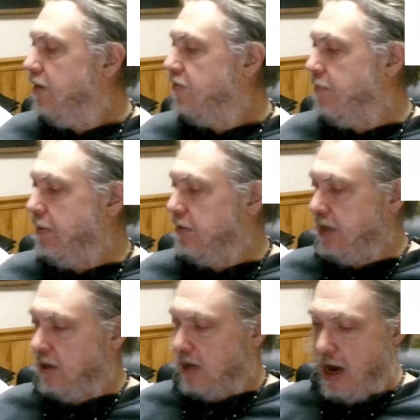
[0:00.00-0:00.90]
for people to say,
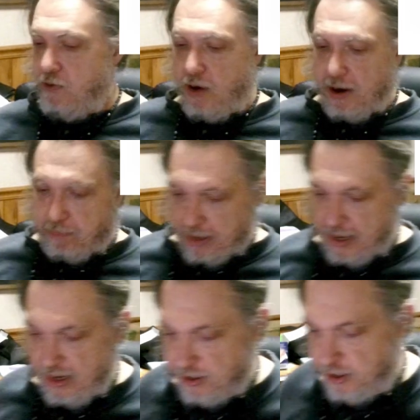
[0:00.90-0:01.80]
look, I want to
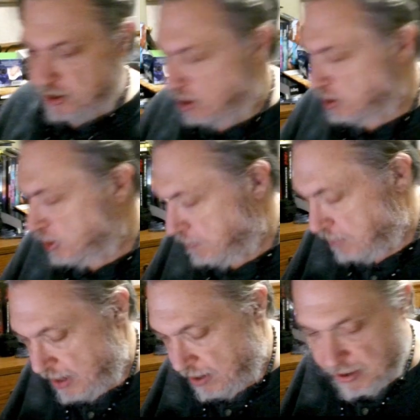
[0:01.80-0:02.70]
play on a starship,
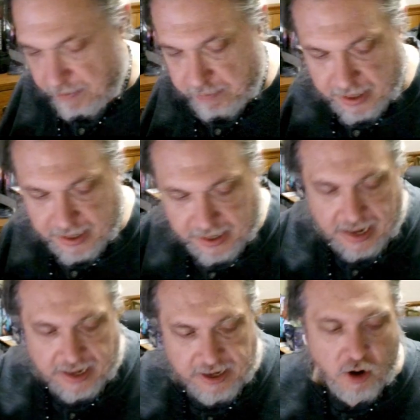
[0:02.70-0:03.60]
and I want to play a
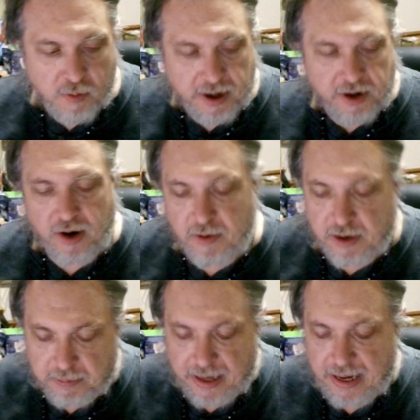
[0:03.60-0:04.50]
yeoman, or I want
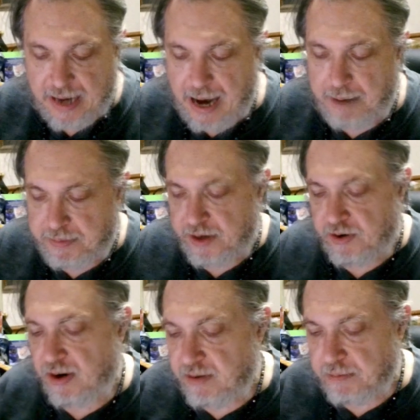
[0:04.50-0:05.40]
to play a captain,
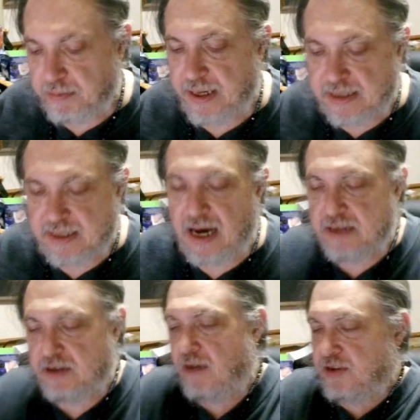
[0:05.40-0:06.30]
or I want to play a
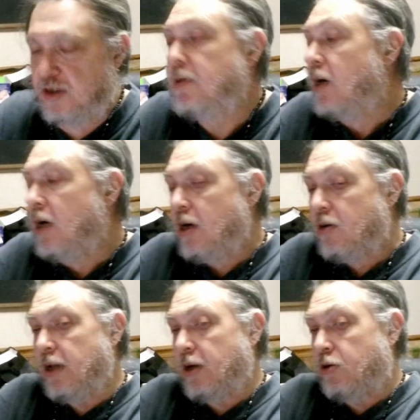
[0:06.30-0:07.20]
science officer.
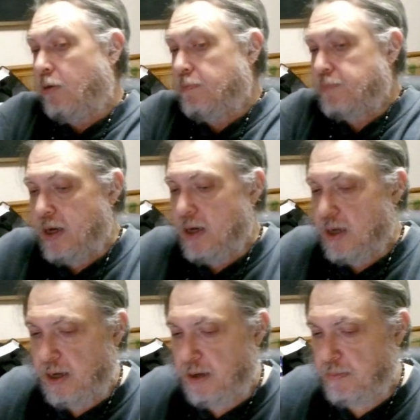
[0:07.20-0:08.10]
Really cool.
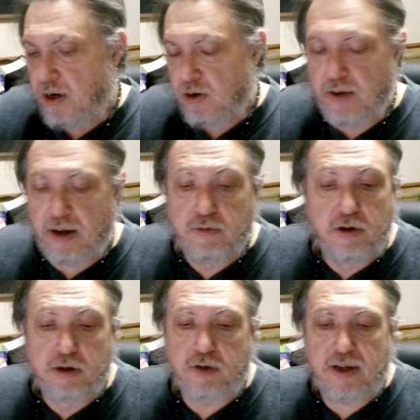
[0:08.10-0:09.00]

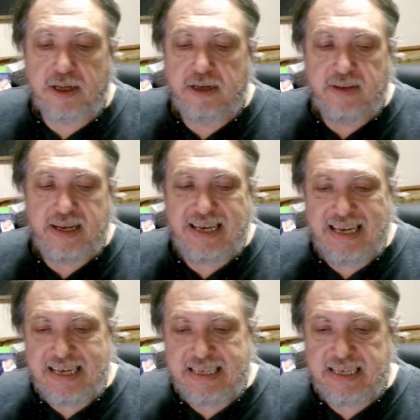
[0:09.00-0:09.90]
Rules are relatively
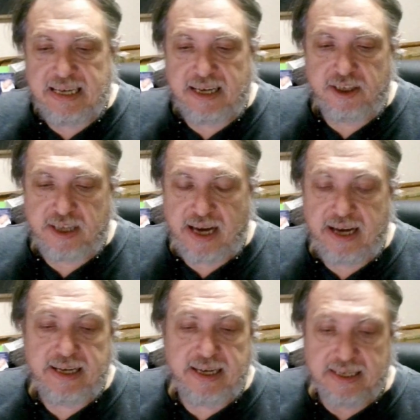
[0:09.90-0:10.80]
easy to
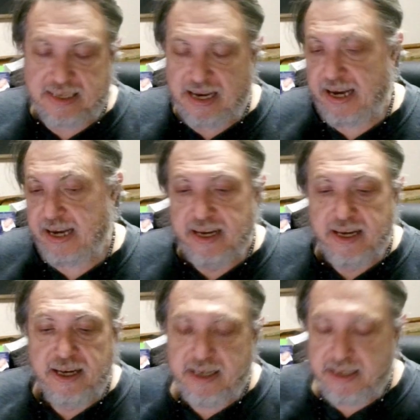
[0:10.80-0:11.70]
understand. It's a
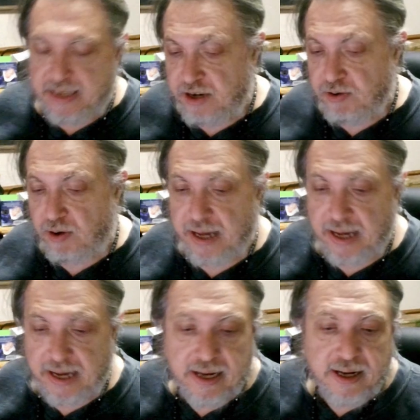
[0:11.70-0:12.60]

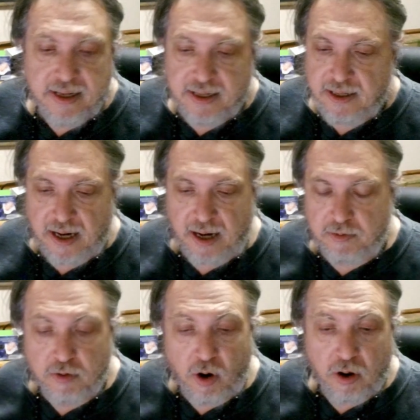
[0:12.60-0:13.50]
D20
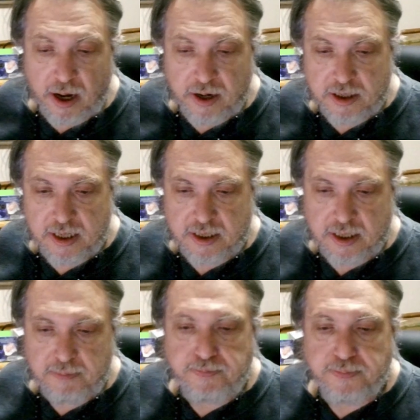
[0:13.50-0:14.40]
roll under
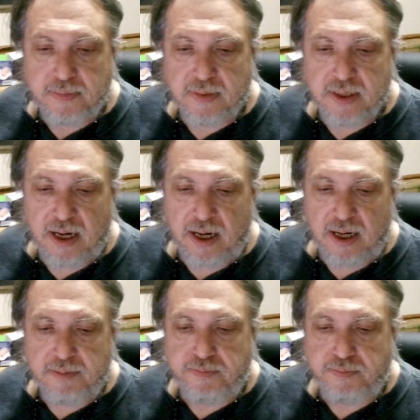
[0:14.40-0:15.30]
system. I